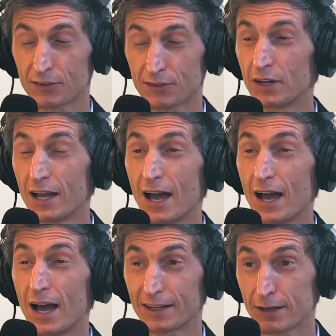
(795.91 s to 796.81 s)
So
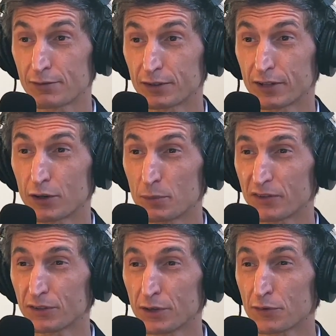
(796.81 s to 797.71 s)
I can definitely tell you it
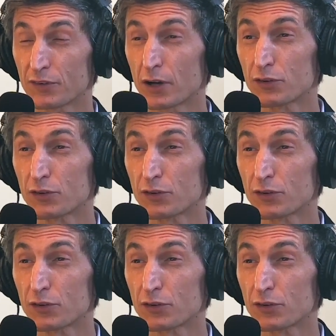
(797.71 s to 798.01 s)
makes a difference.